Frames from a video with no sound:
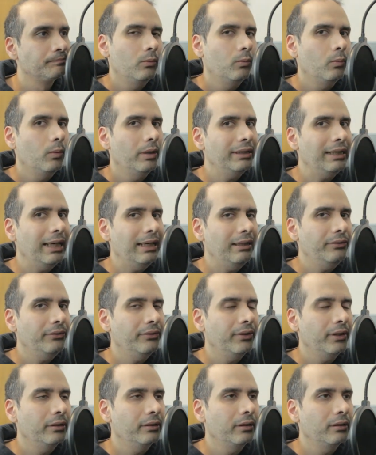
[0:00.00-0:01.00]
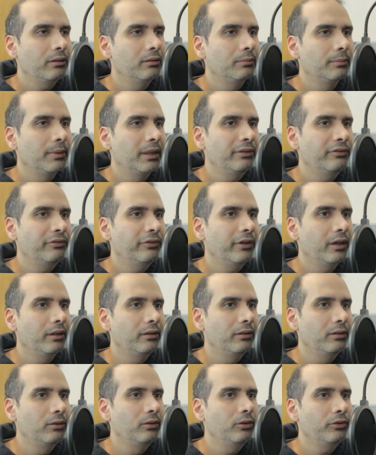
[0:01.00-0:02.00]
One last thing that you might
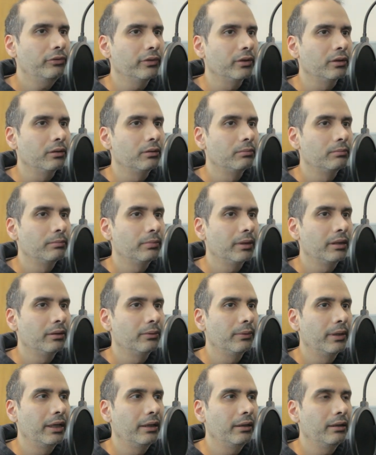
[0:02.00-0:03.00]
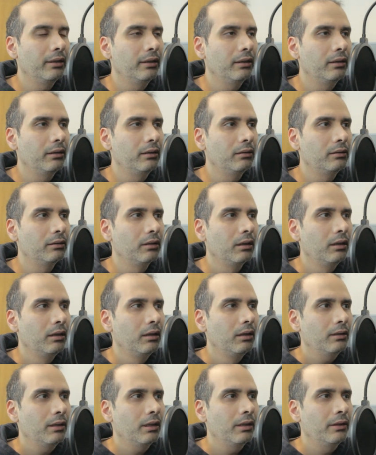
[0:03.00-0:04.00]
find useful, by the way, is
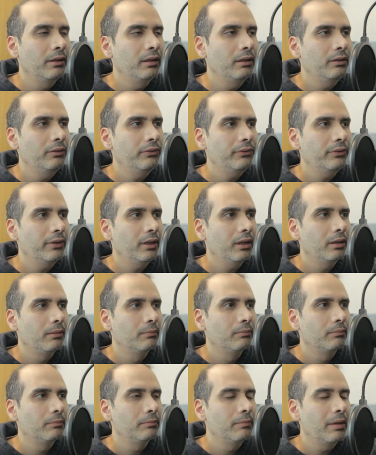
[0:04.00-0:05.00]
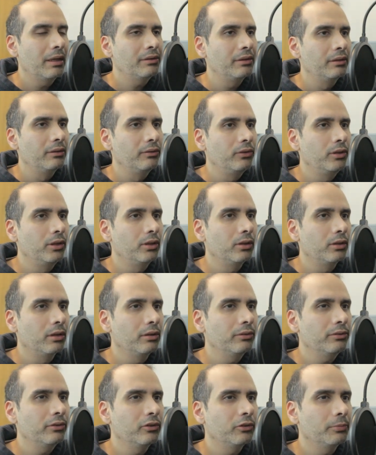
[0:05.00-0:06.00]
in these methods you can
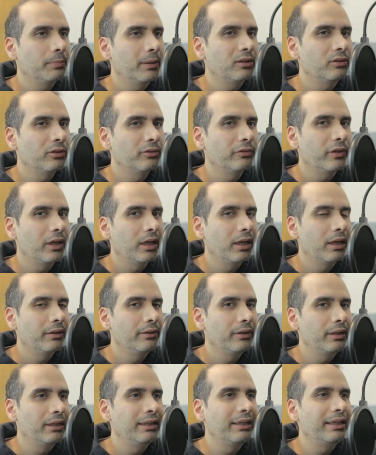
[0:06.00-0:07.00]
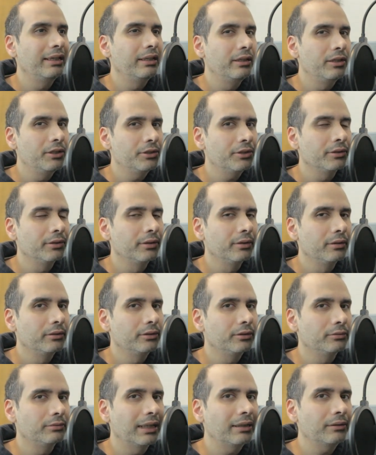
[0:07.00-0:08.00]
also specify the initial
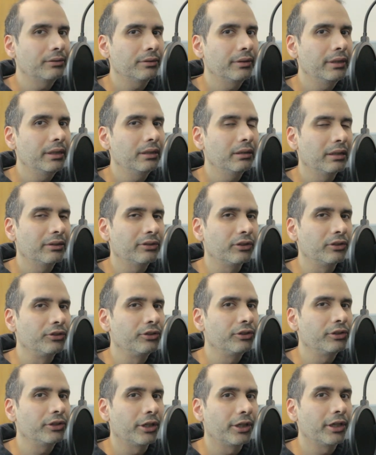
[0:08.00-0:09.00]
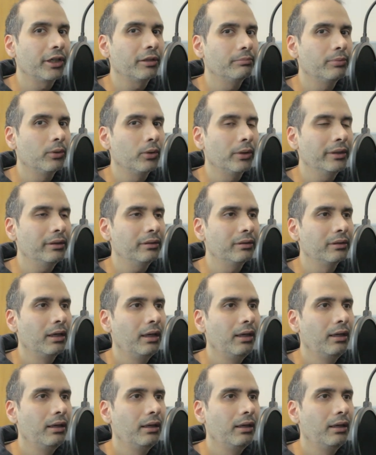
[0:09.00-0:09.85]
directory, like the starting point